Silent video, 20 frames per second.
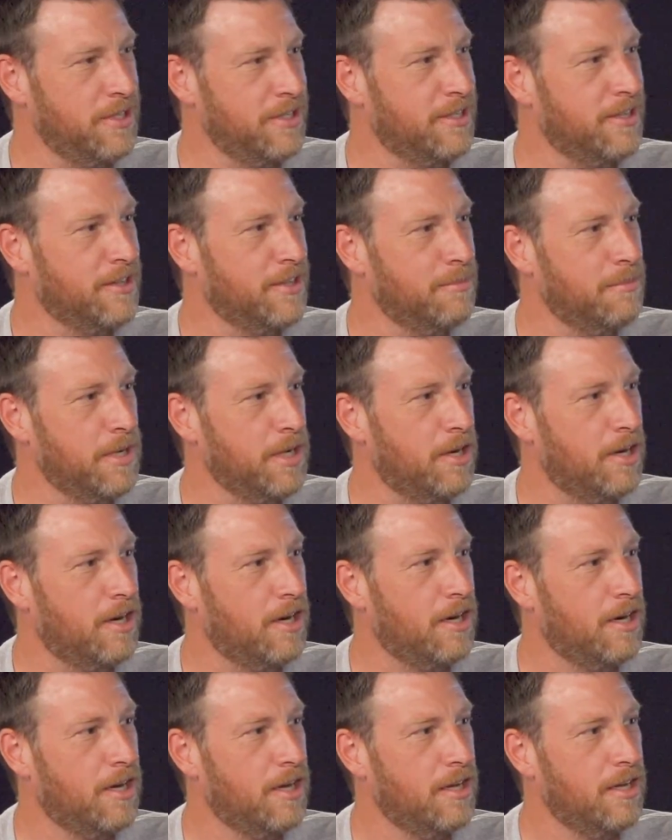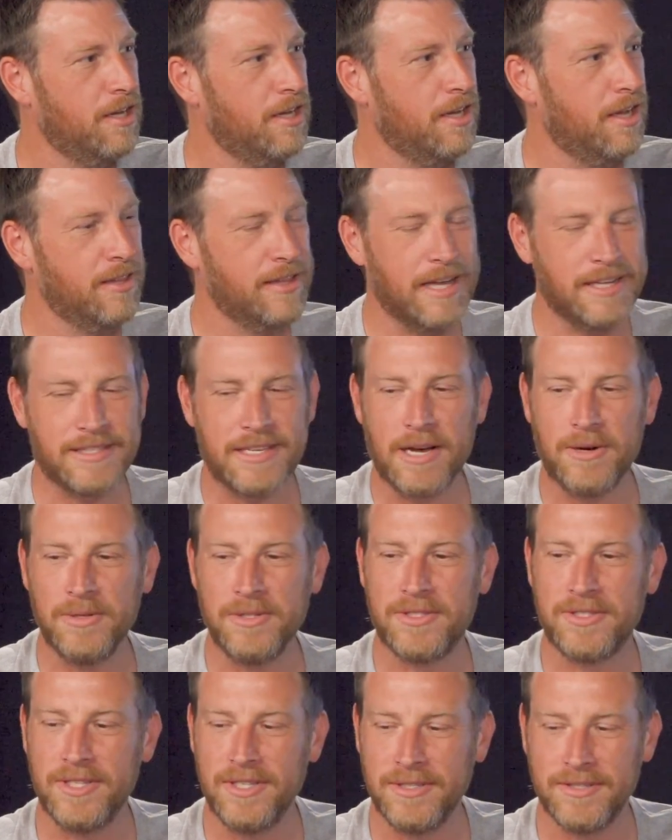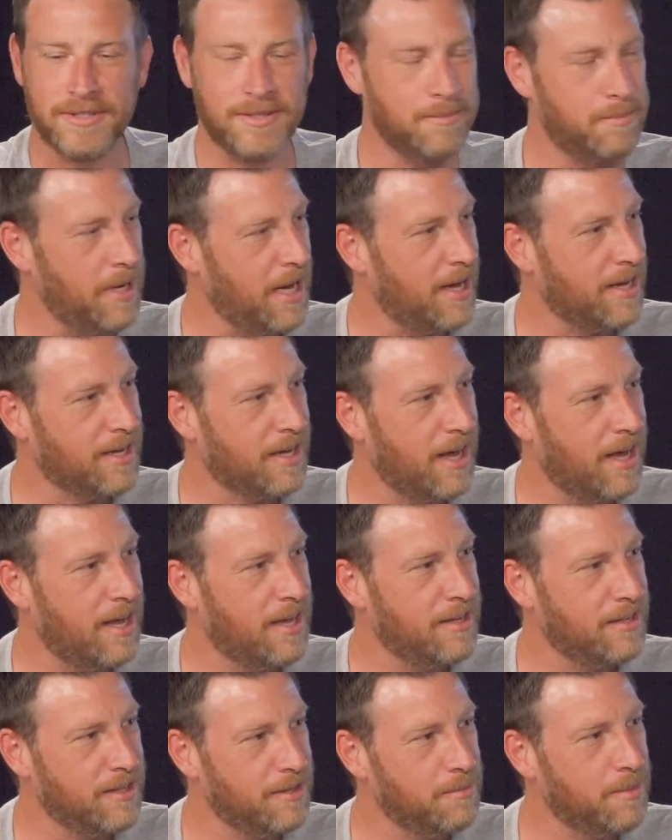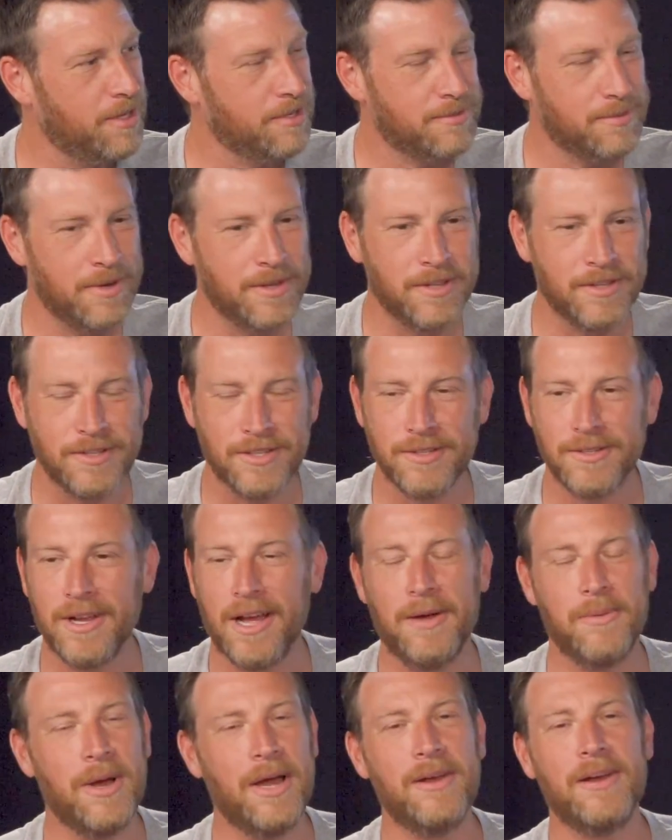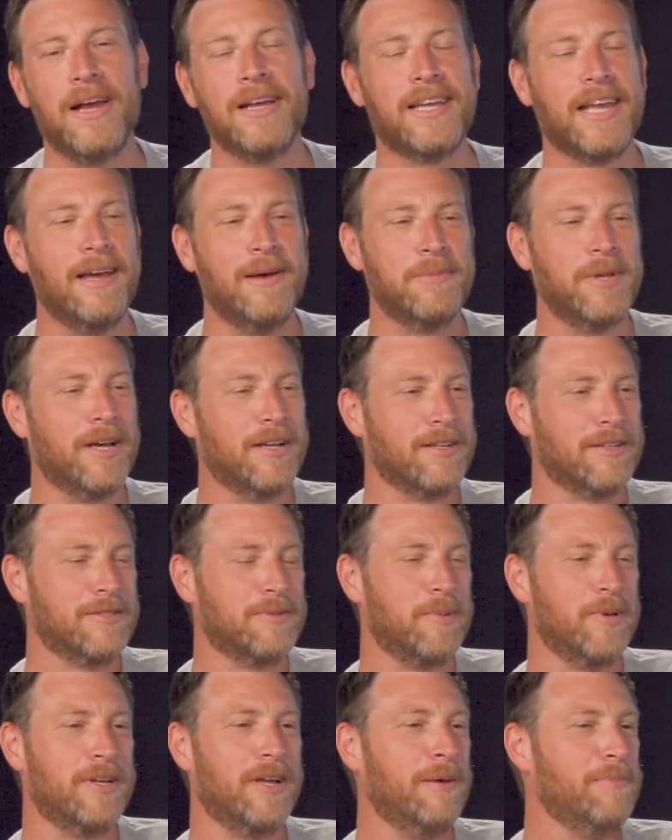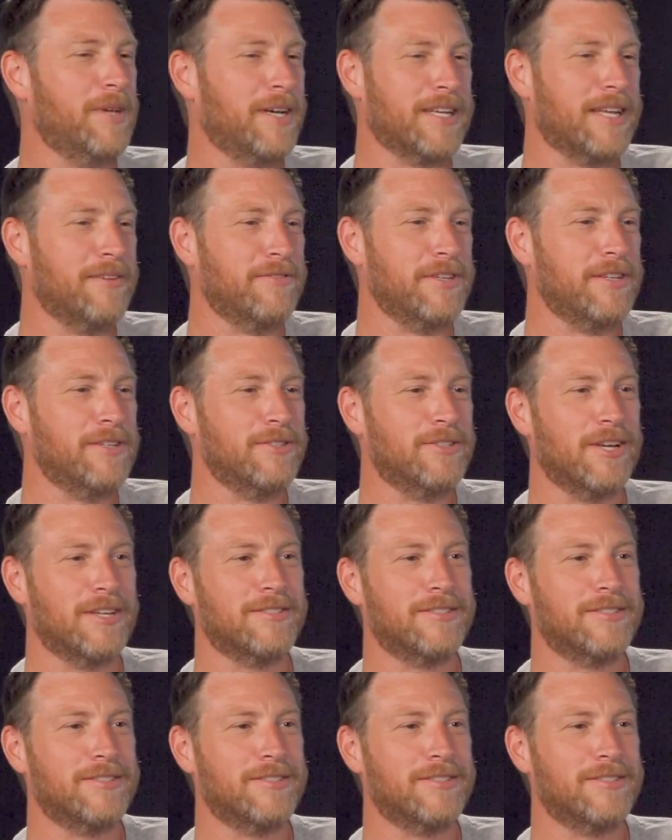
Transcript: on the mirror, and that's how he sees the bad guy on the bus. And then I'm not explaining. I'm not giving it justice.